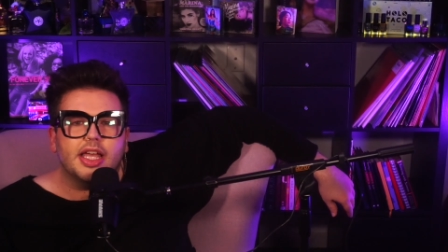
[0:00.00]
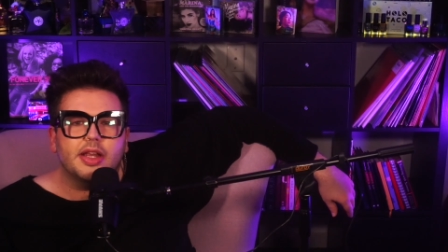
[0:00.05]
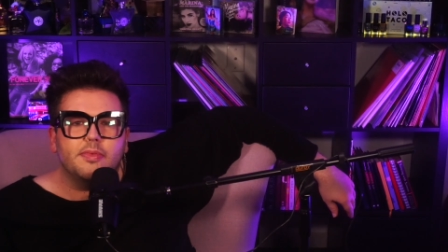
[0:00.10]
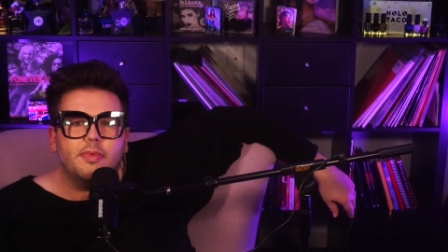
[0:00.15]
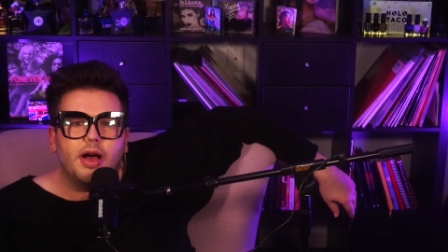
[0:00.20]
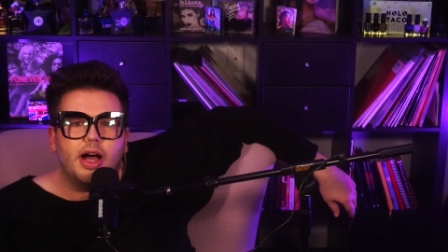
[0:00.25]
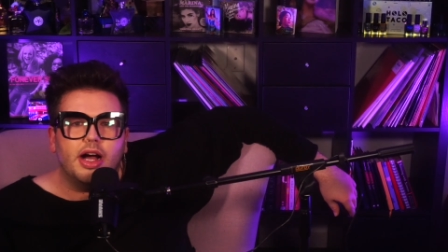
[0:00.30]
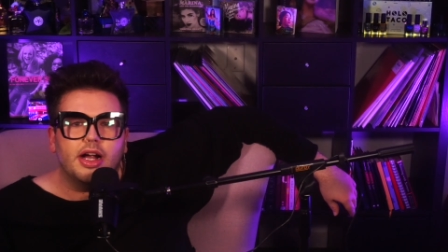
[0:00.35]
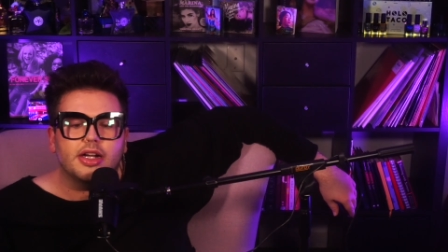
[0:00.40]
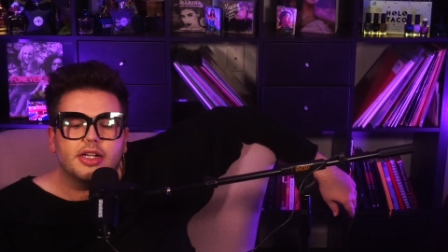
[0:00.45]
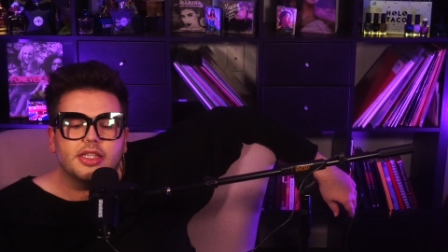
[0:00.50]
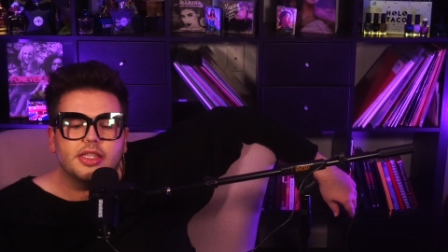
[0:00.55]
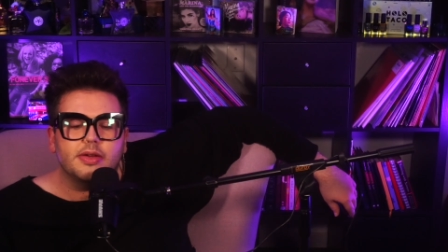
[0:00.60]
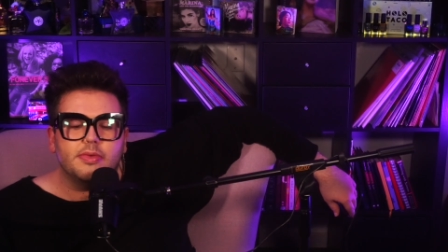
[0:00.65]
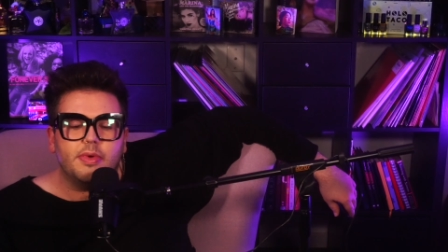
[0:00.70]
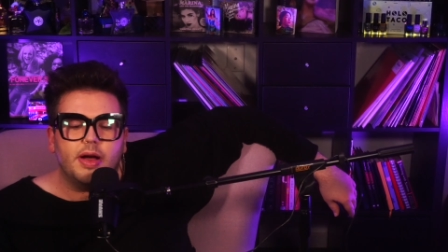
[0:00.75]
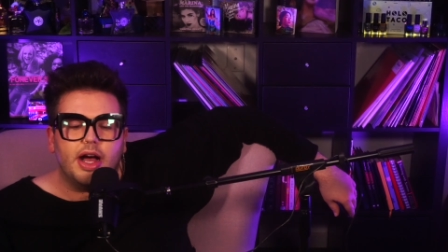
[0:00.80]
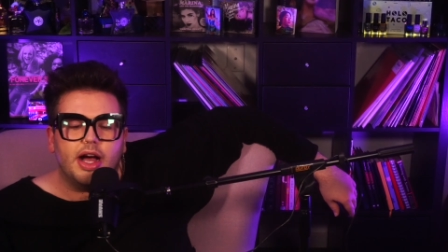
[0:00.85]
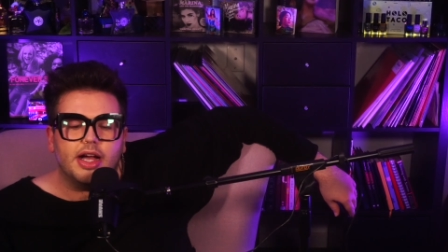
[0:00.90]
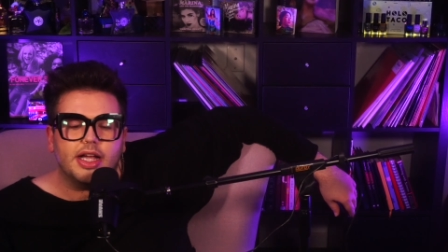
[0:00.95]
and walked the
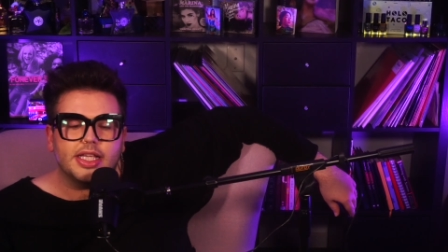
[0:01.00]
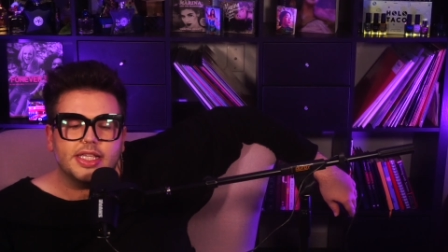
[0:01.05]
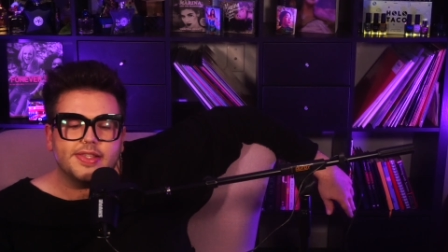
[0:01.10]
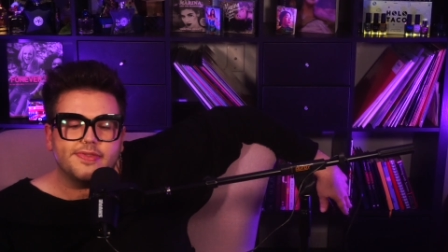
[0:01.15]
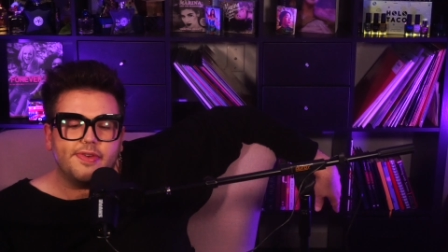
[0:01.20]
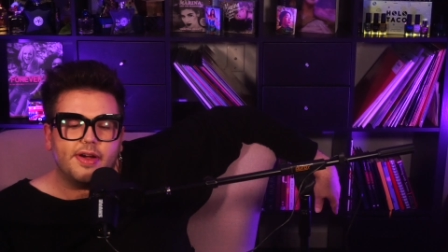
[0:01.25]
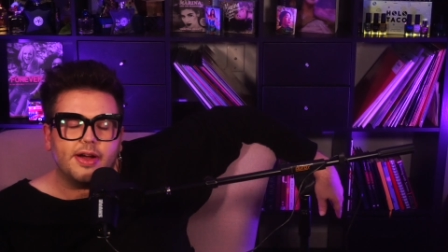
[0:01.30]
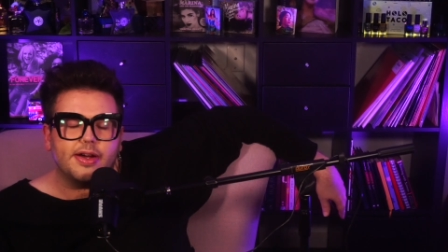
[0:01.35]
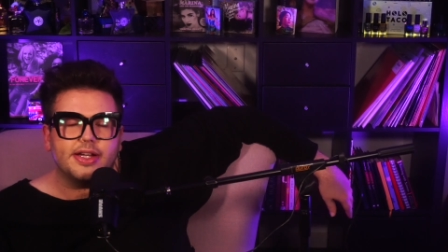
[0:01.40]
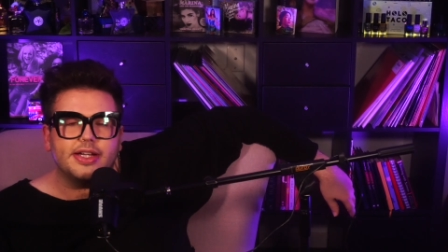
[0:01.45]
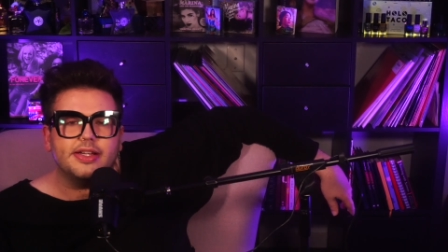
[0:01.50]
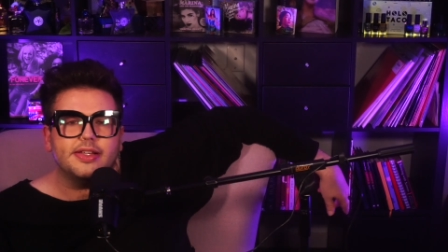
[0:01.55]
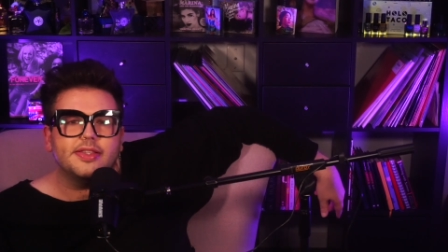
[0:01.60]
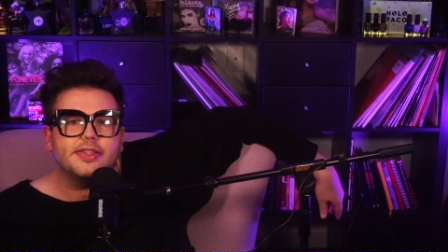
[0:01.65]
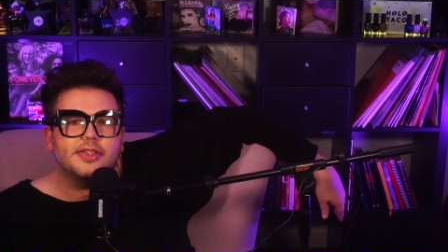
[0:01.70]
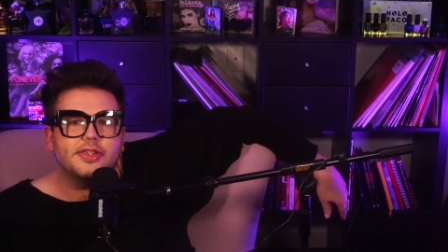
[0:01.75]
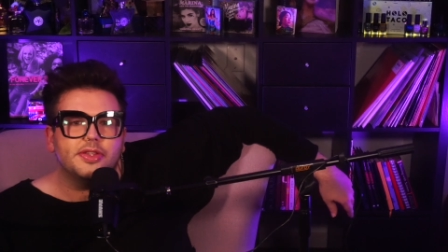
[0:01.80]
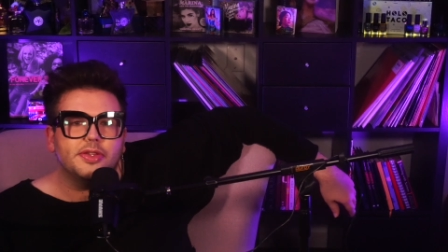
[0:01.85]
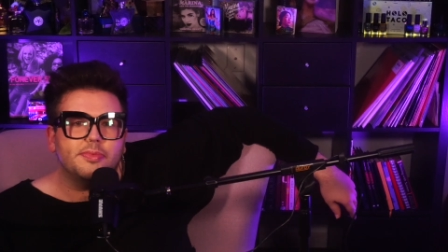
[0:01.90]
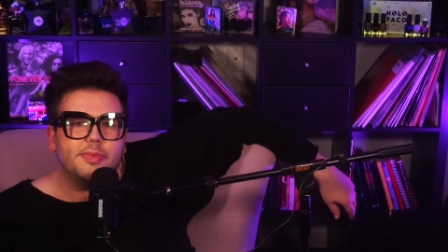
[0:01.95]
walk as far
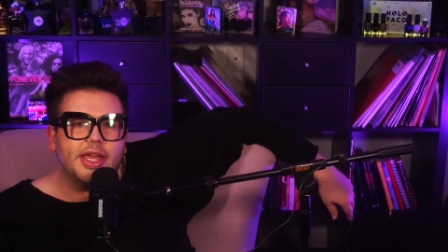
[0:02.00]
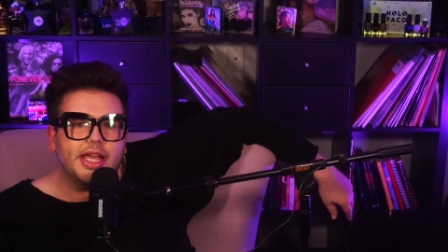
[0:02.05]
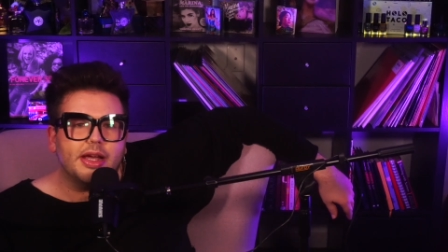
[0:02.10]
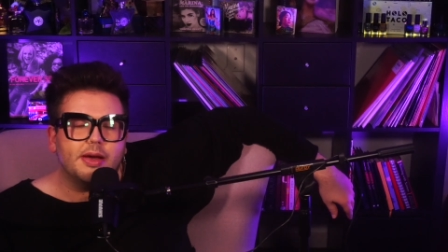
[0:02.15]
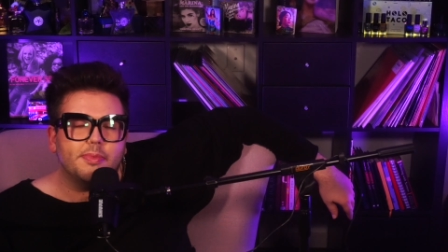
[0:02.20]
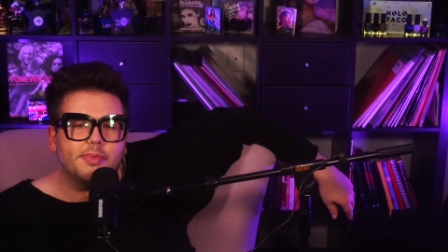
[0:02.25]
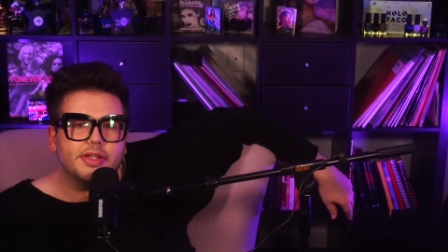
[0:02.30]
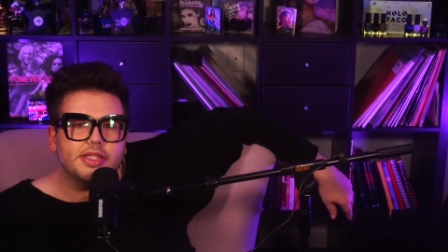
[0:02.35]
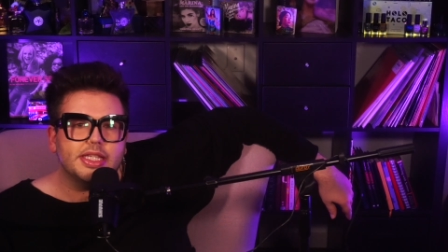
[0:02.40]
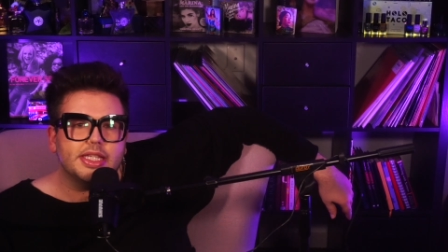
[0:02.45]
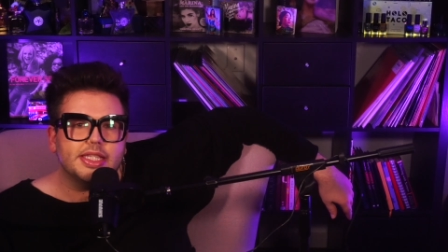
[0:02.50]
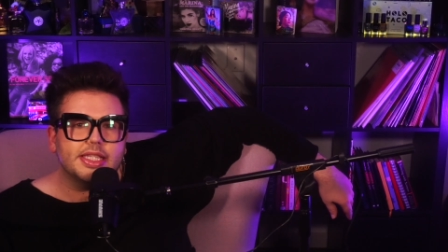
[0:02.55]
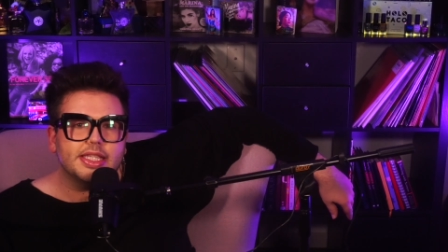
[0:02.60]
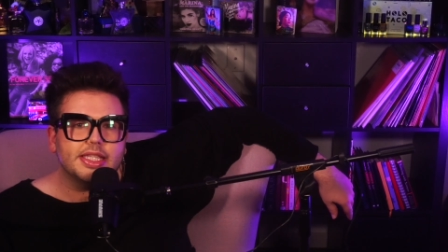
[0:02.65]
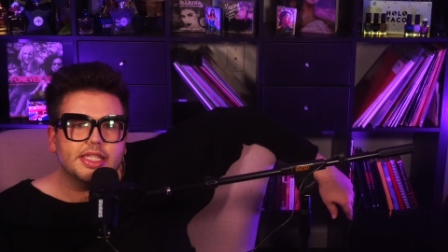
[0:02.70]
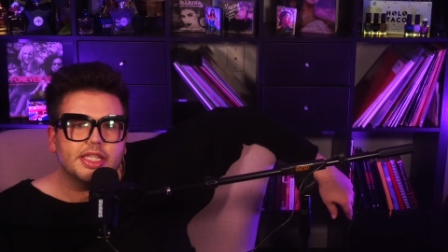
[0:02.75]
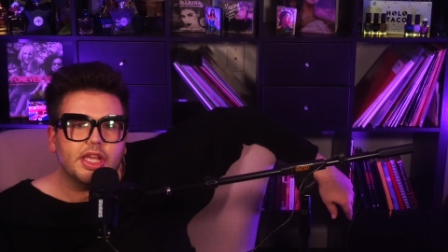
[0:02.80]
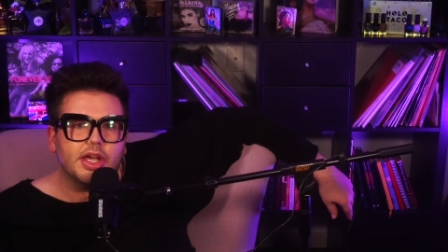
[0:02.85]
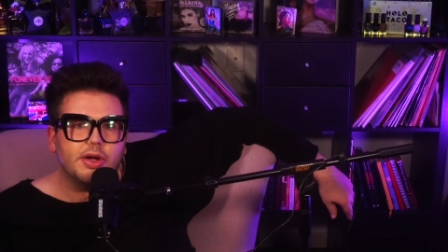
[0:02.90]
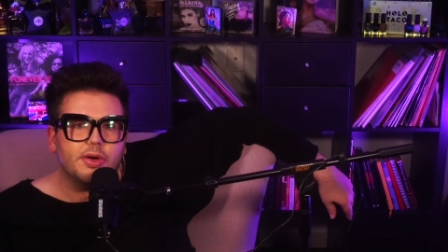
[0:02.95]
as new makeup
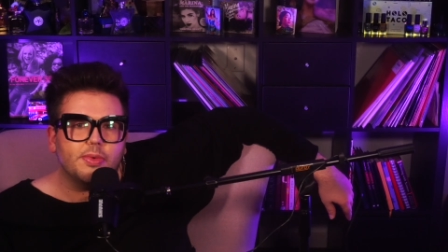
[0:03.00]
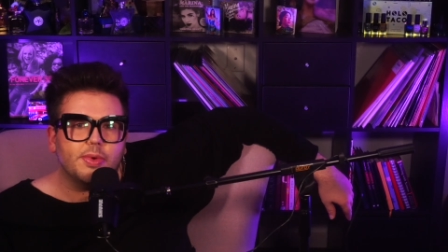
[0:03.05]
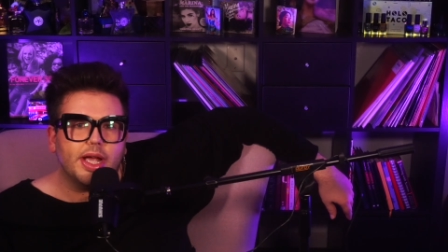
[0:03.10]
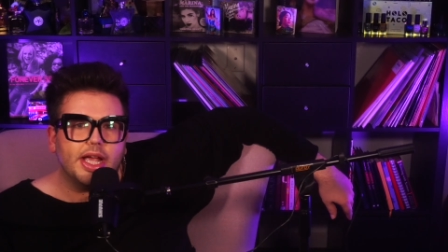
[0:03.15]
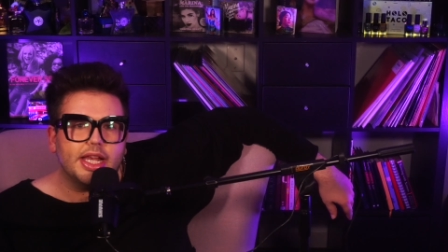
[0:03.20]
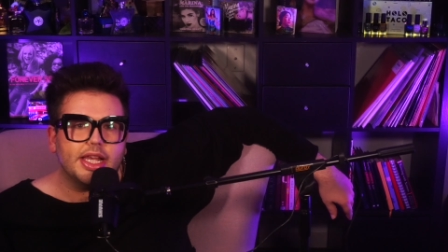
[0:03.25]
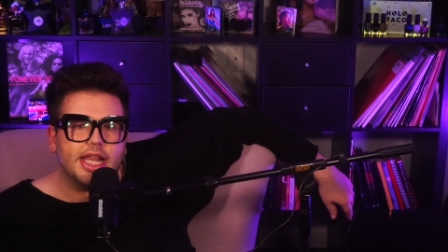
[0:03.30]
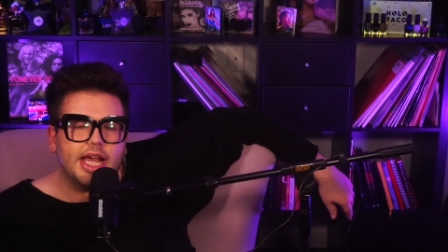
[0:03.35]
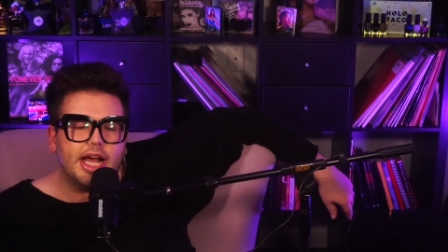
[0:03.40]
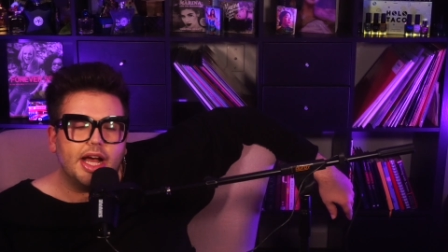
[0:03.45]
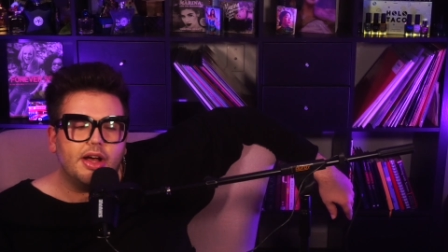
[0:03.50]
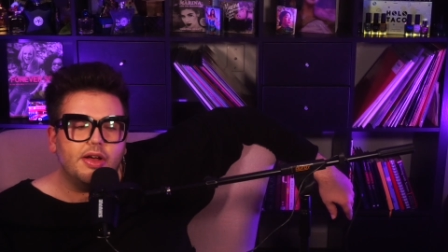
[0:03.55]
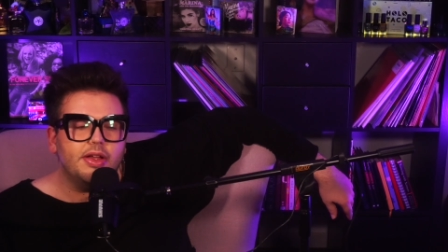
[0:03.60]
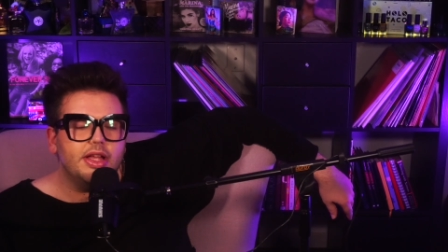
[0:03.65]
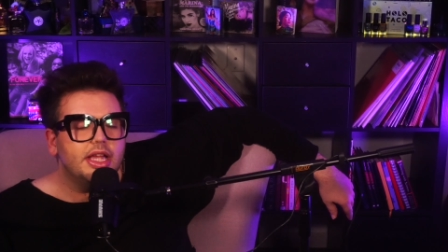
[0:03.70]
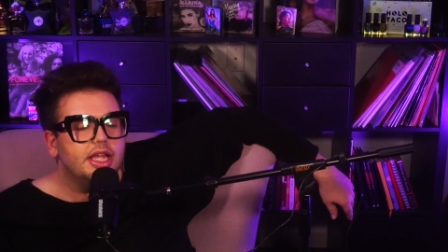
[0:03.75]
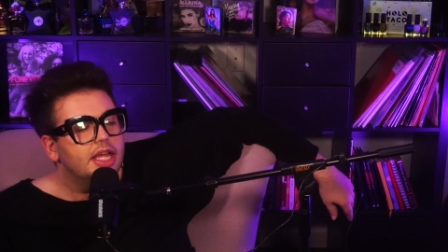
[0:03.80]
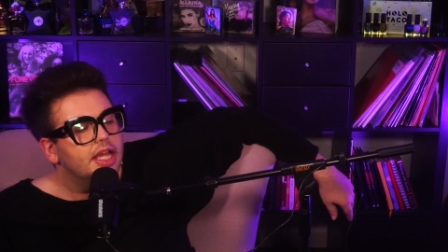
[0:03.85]
releases go right now.